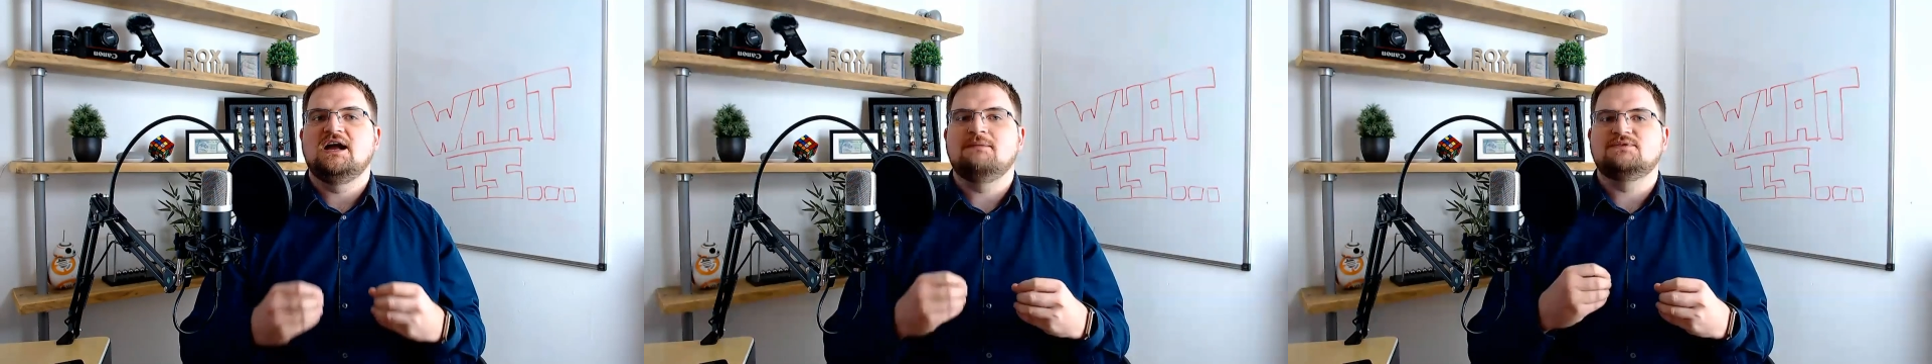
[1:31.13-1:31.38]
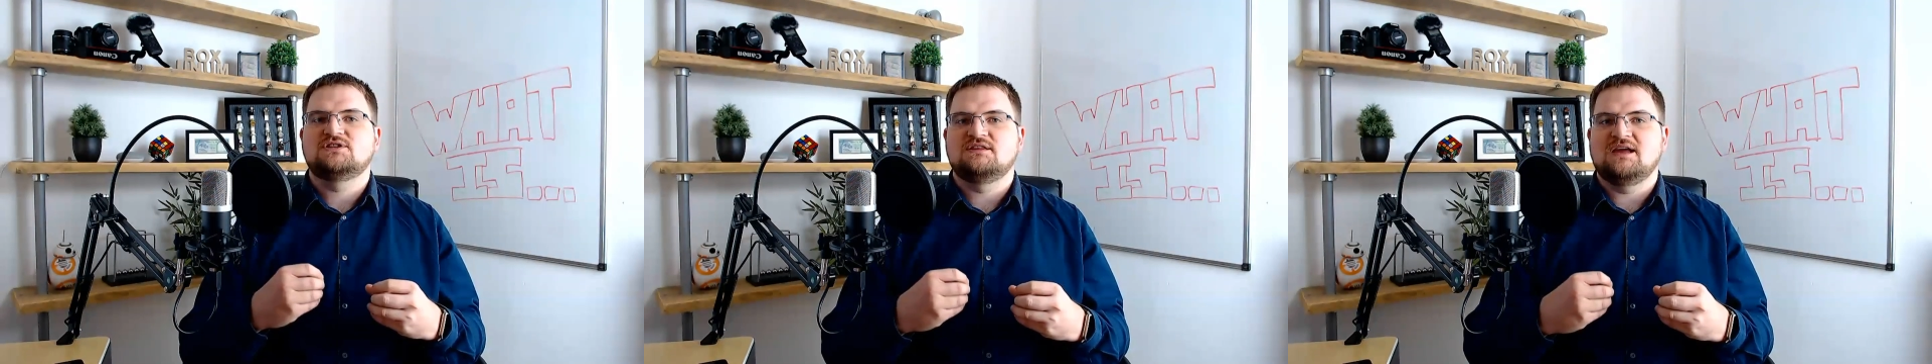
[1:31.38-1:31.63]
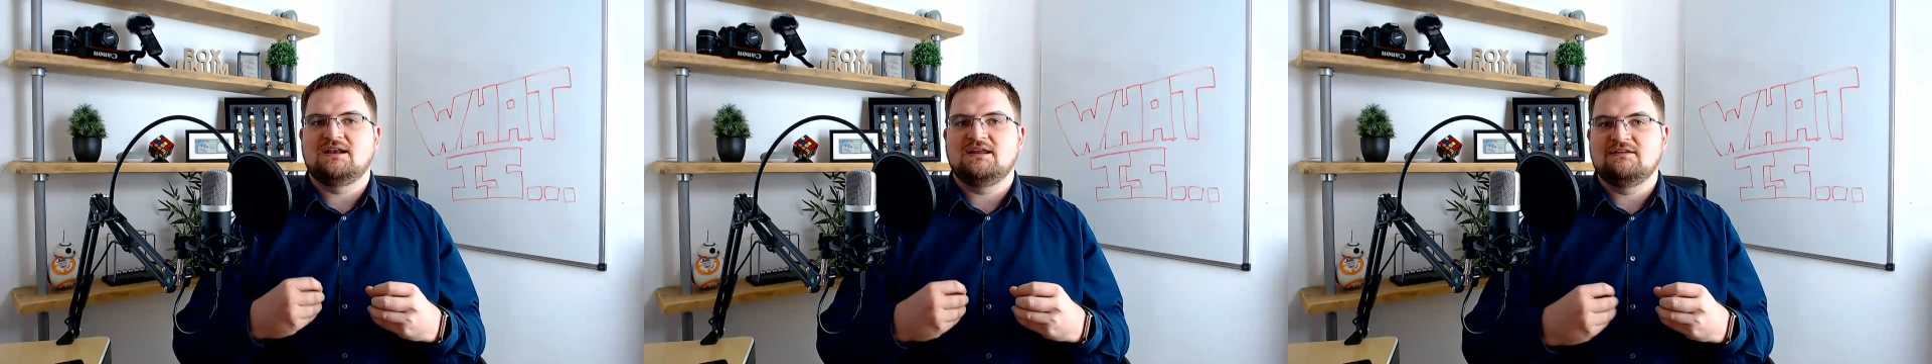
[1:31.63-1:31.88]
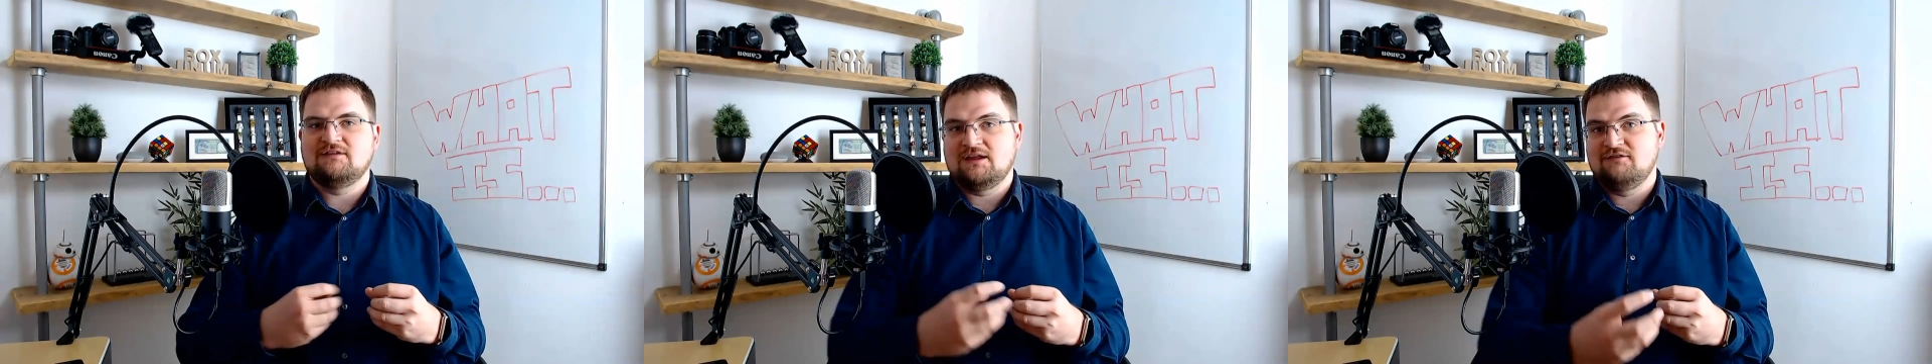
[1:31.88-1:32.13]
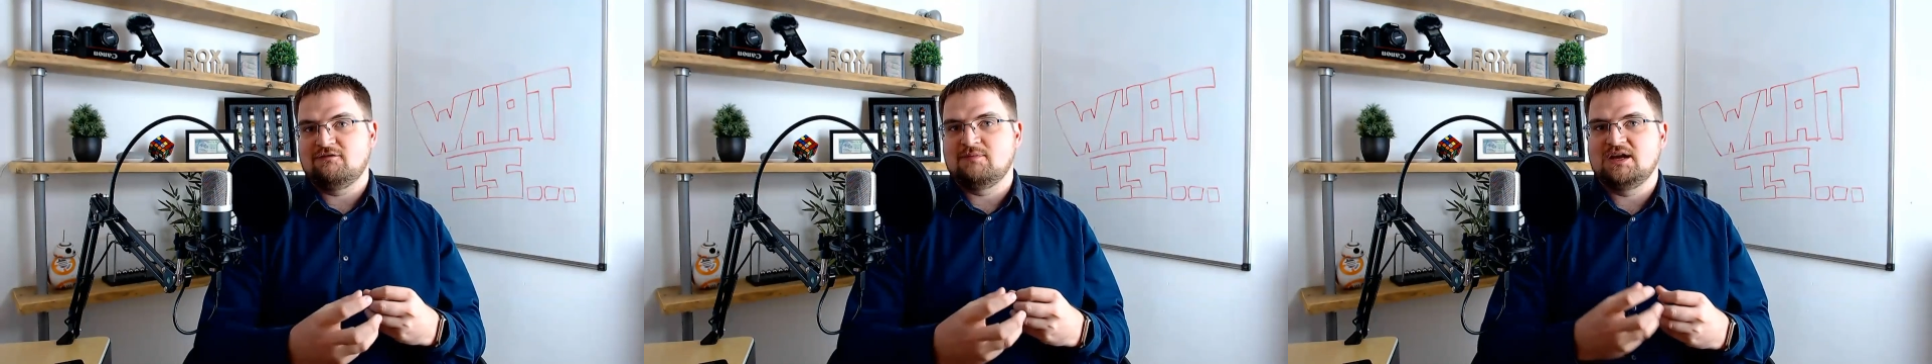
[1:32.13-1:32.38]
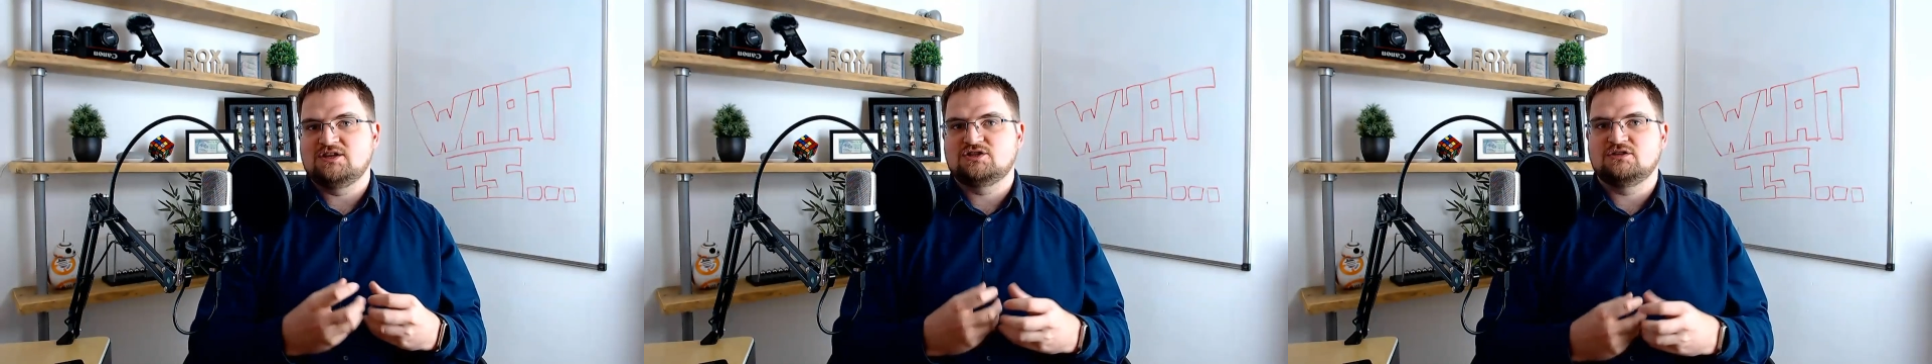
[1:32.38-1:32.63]
So then
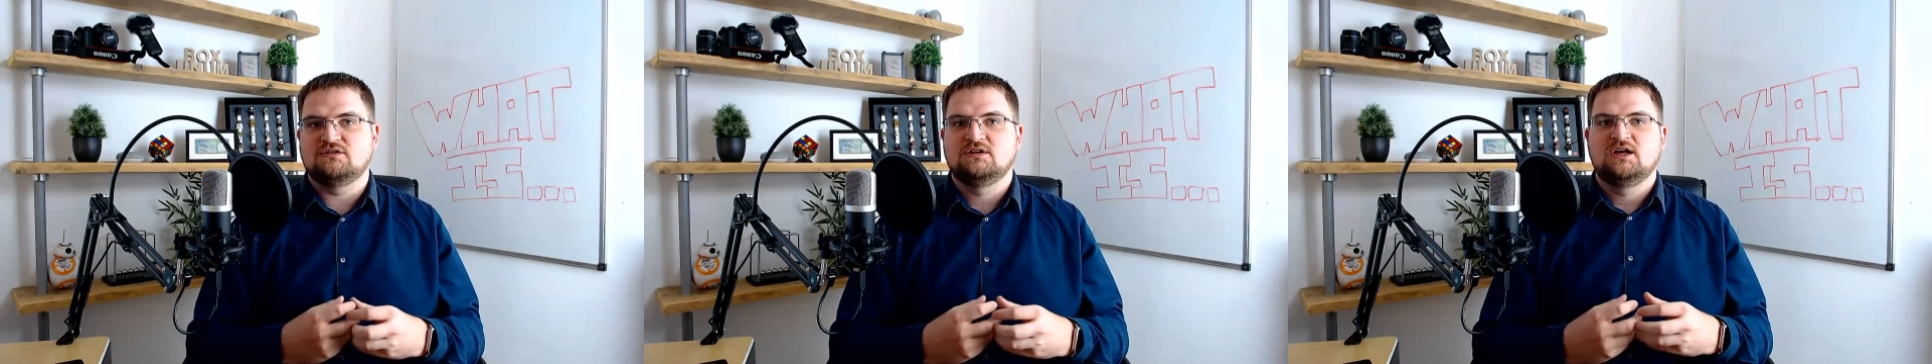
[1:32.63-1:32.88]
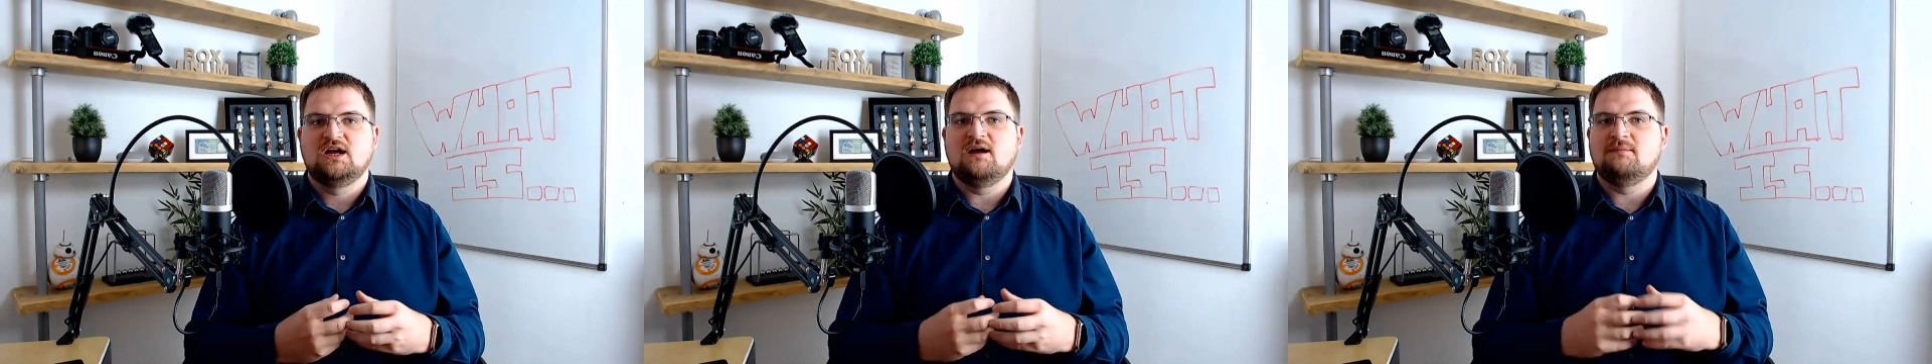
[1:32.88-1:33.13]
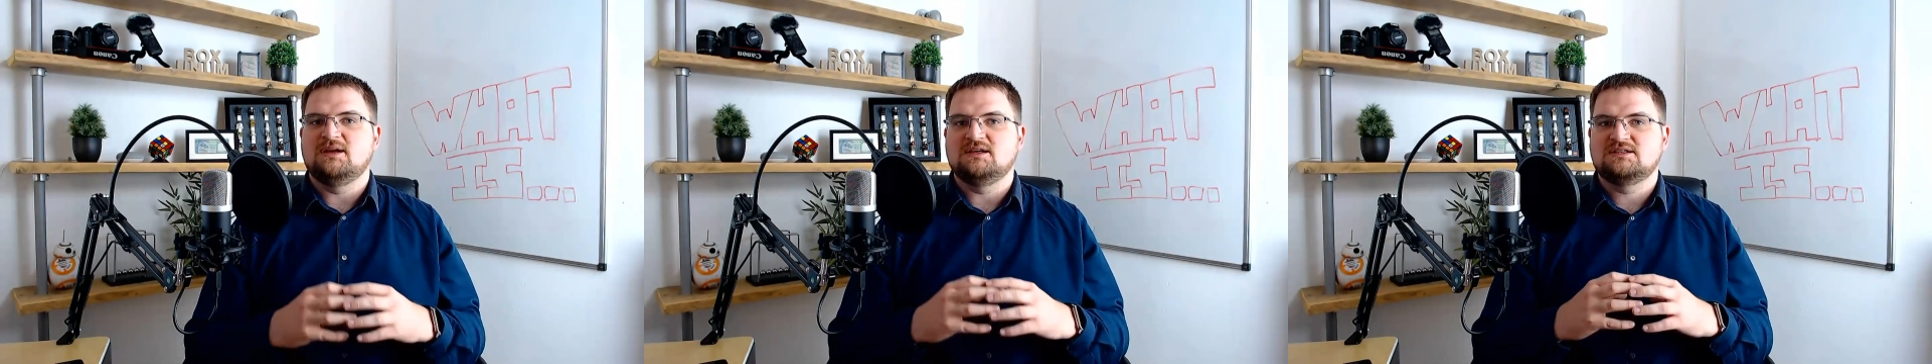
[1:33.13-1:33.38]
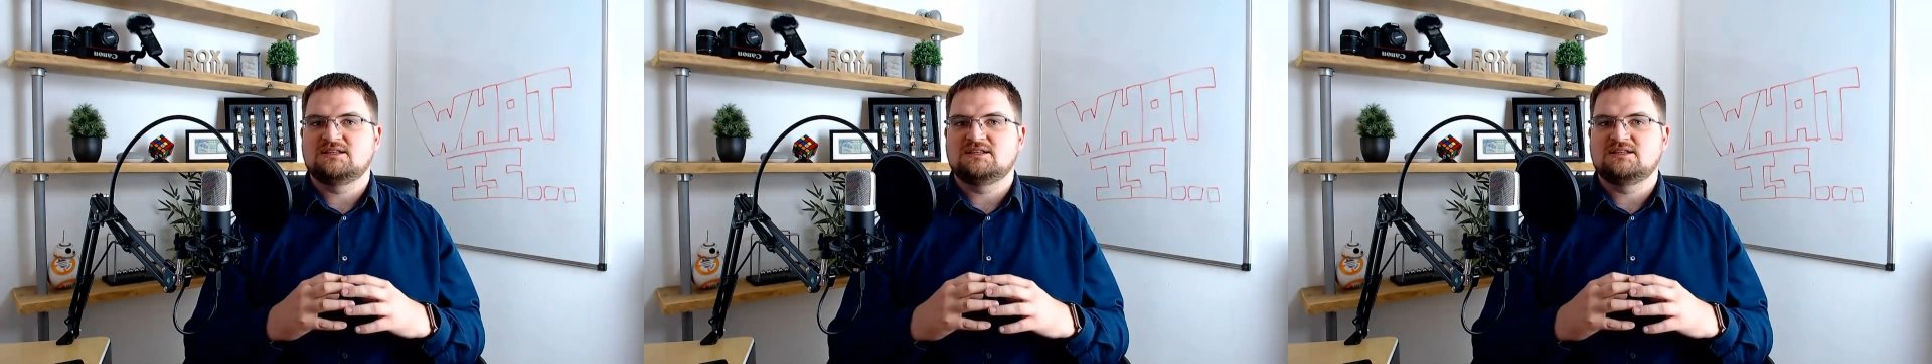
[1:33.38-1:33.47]
information is